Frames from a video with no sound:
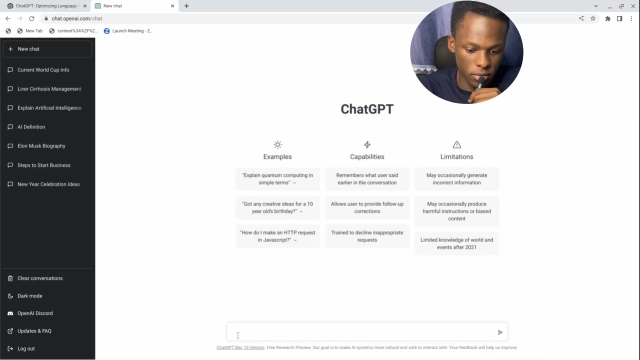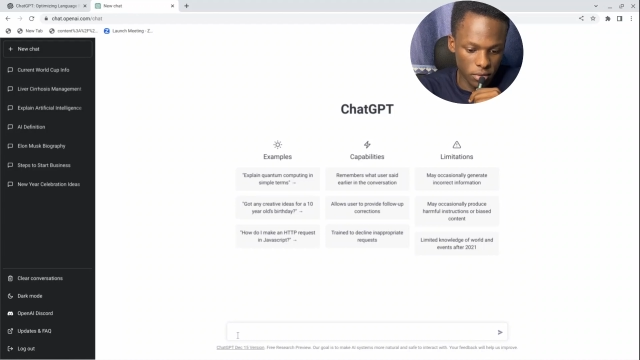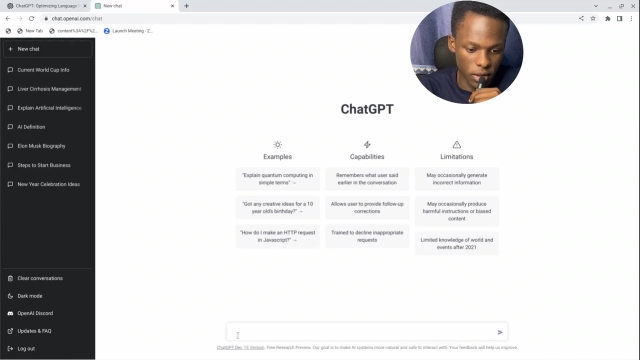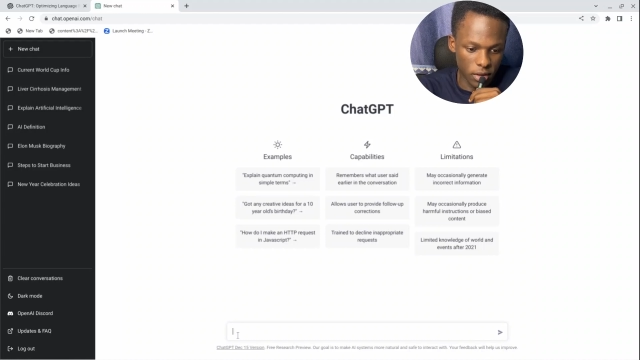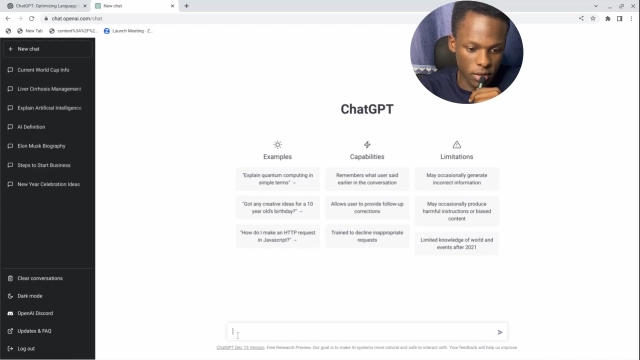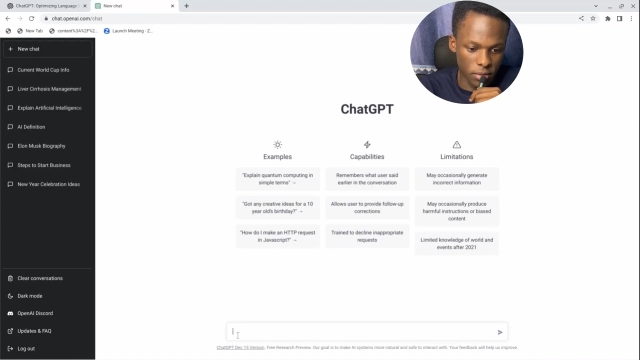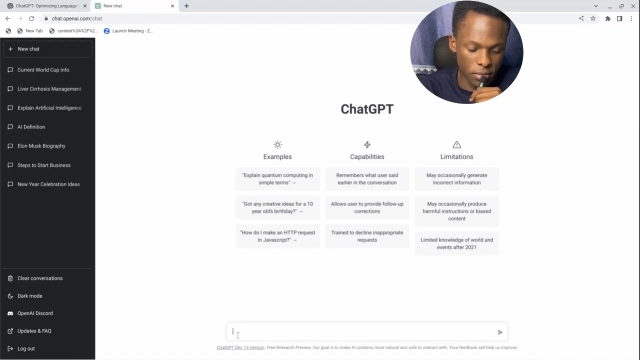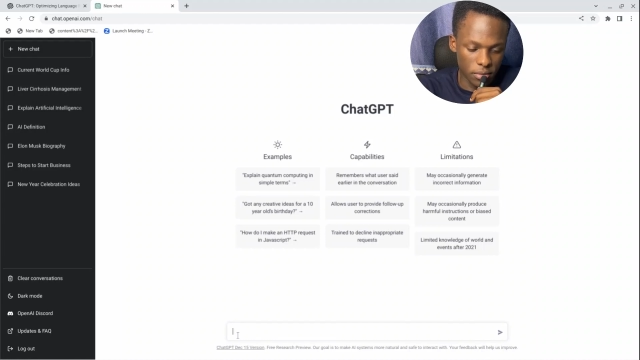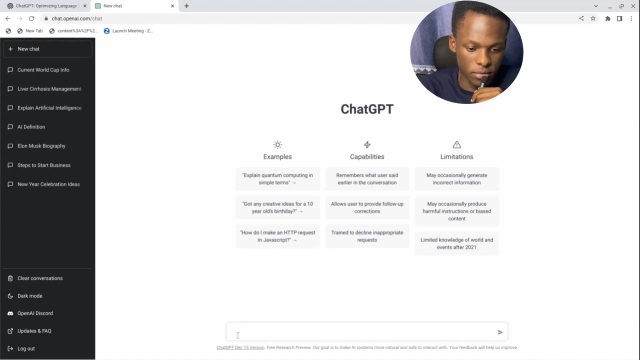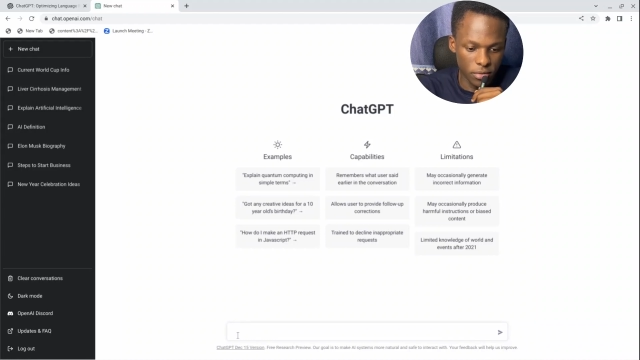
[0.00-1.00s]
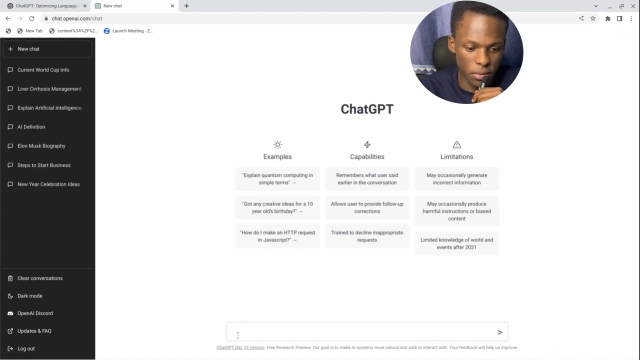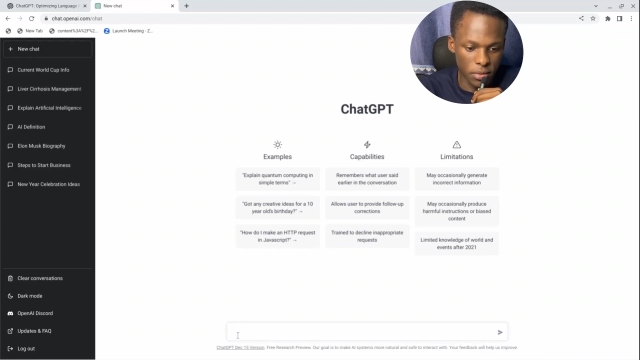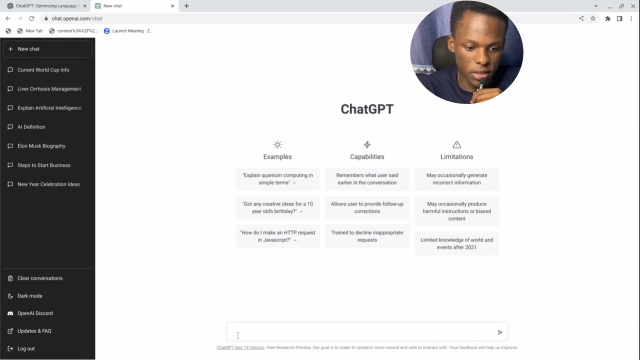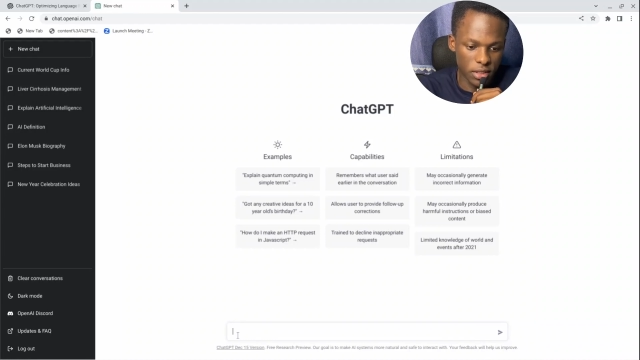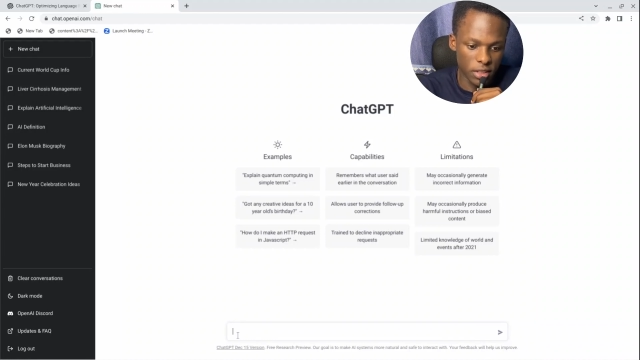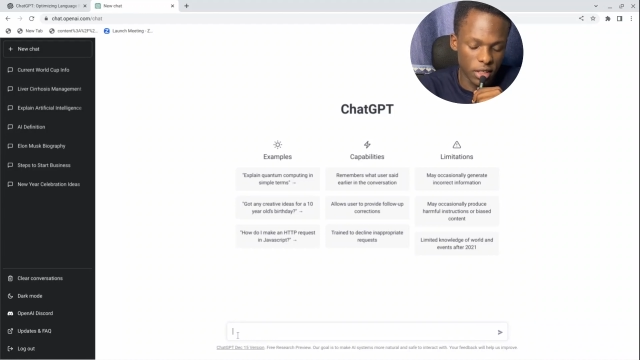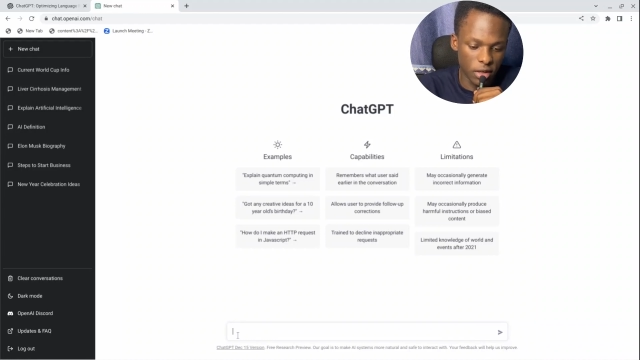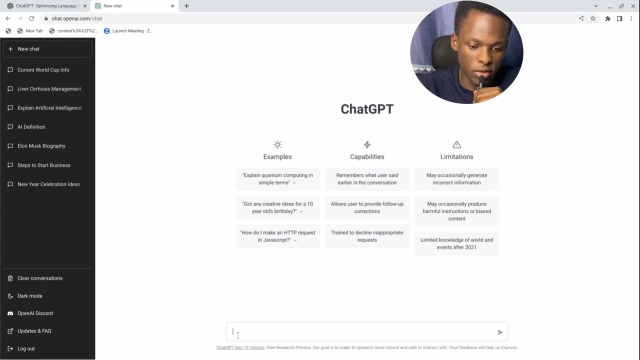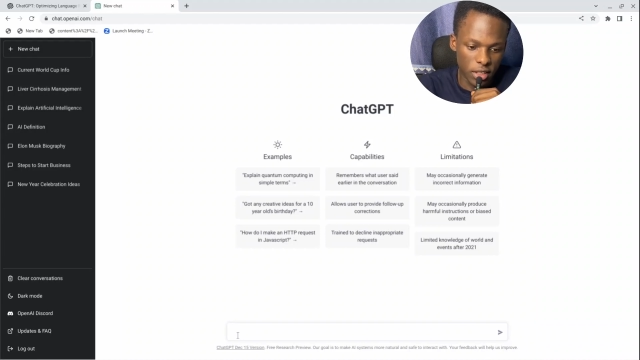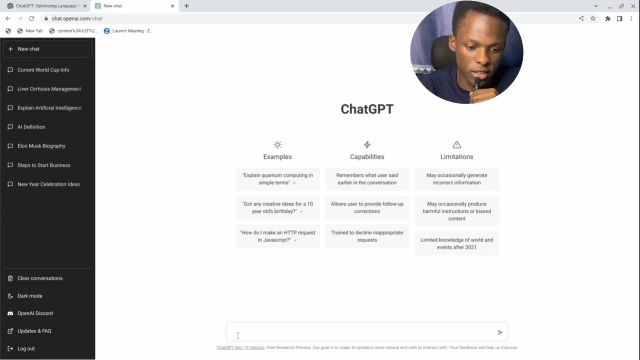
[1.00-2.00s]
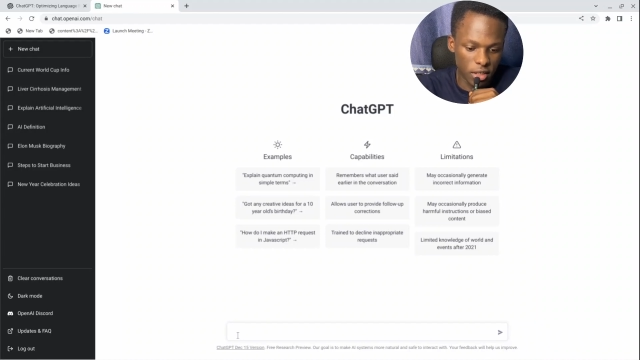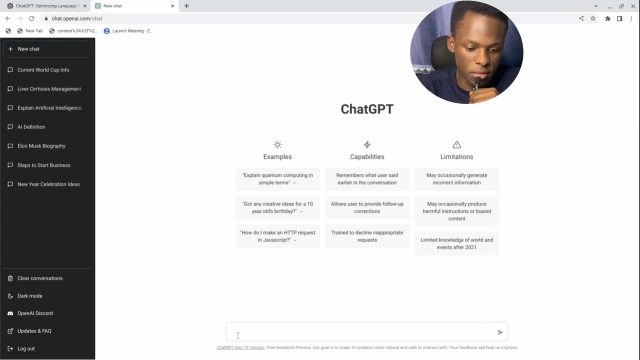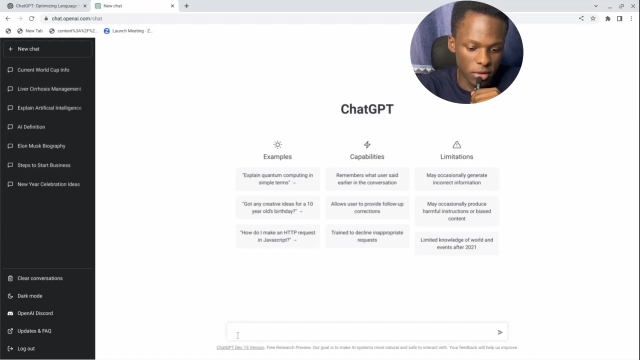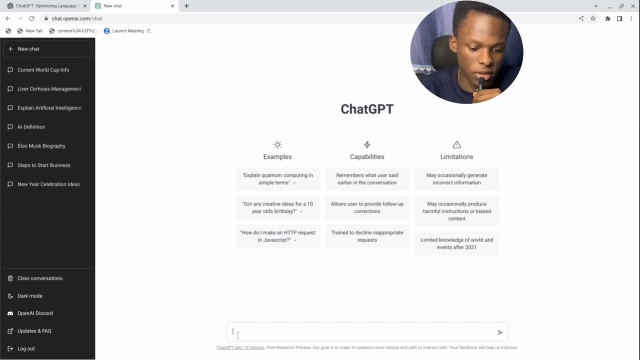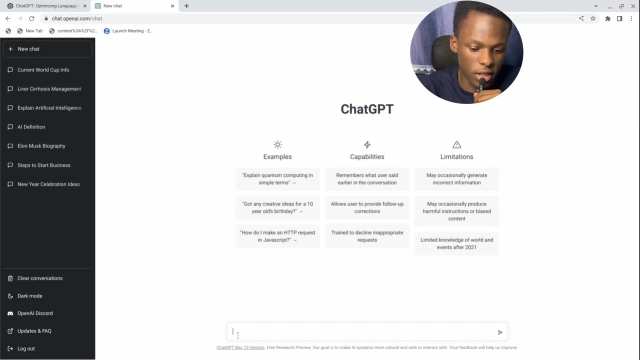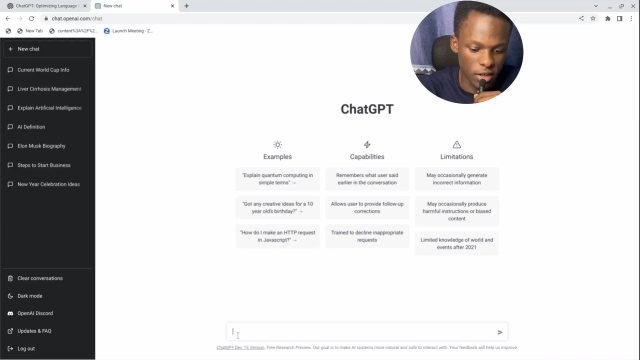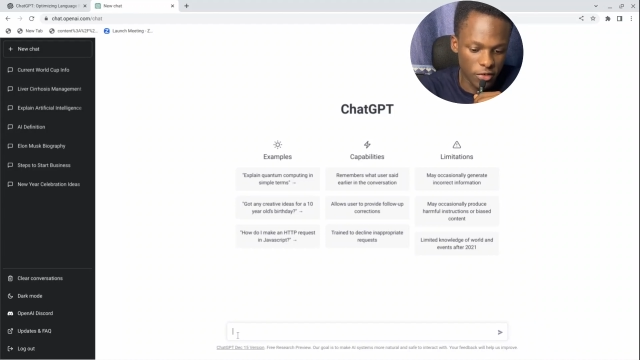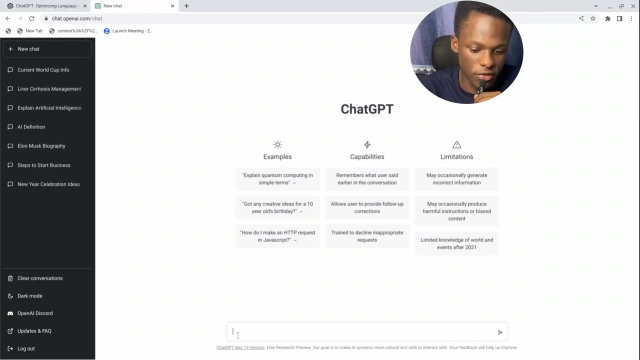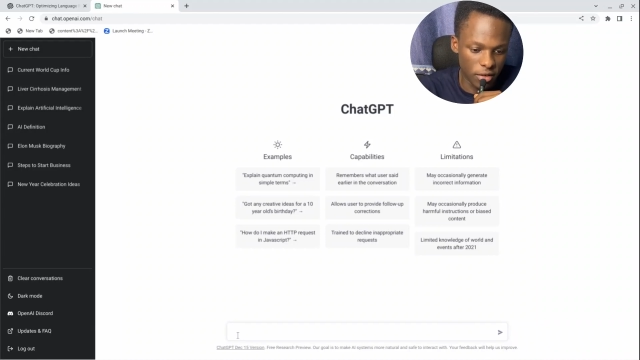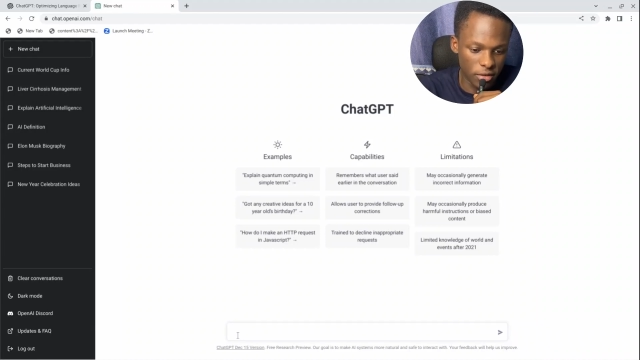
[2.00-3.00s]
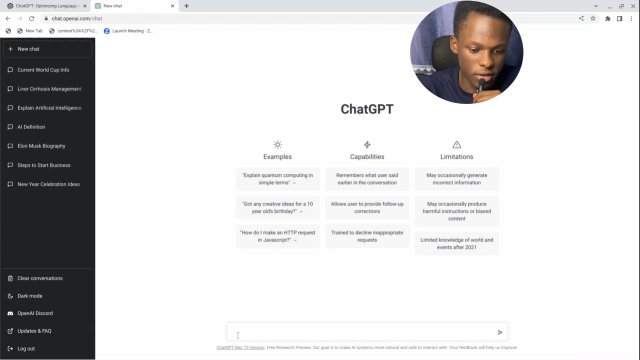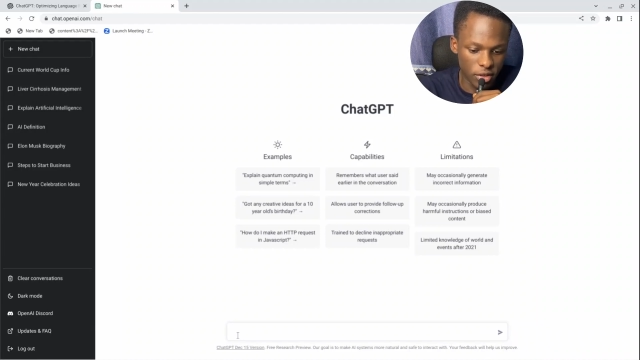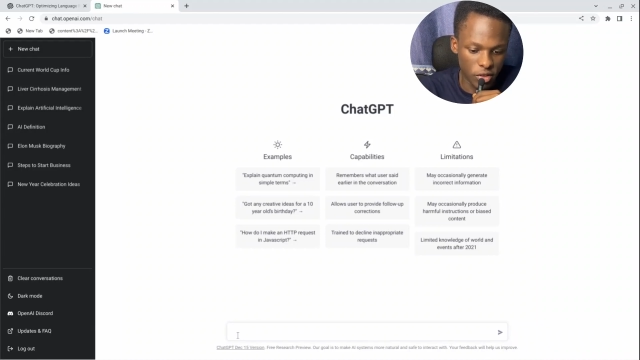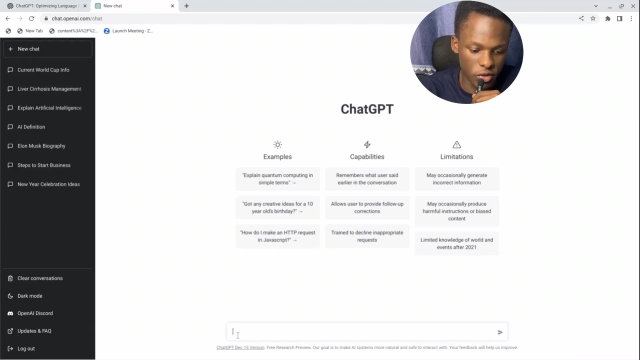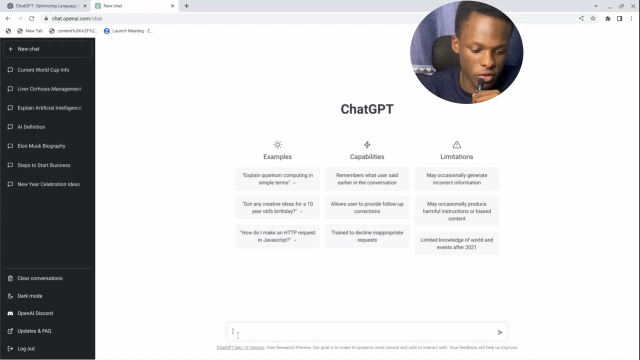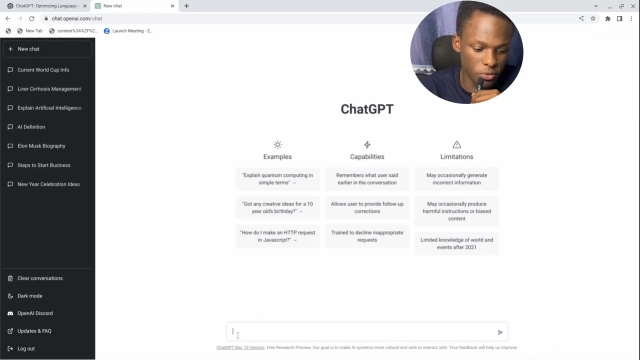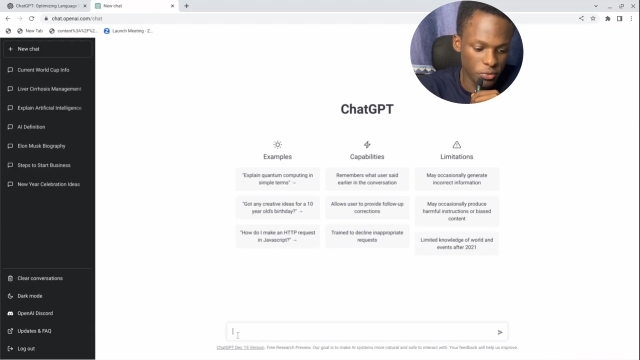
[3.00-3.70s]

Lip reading: let me say I could ask about the liver. So